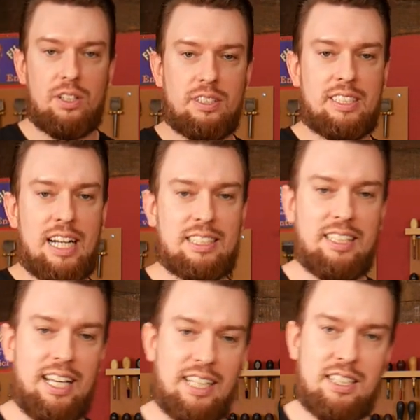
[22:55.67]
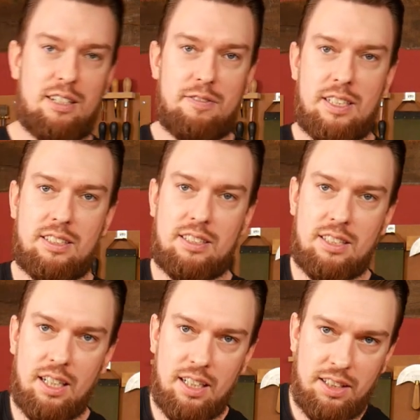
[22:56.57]
contact adhesive. It
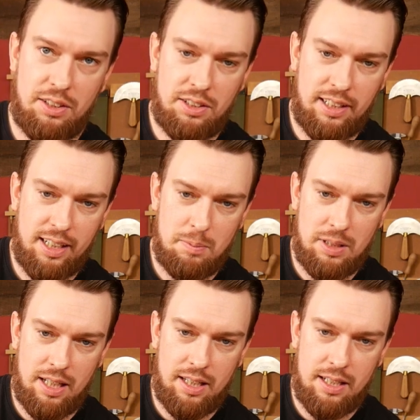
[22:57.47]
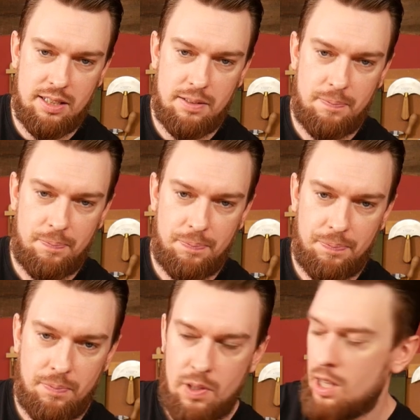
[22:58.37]
uh, usually comes like this.
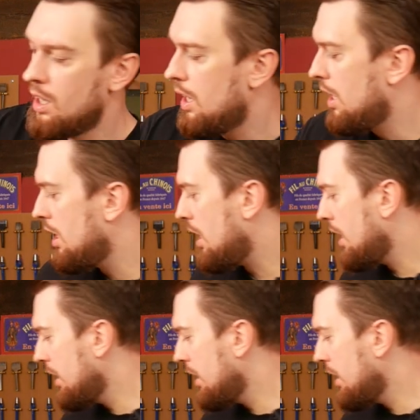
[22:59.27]
Uh, I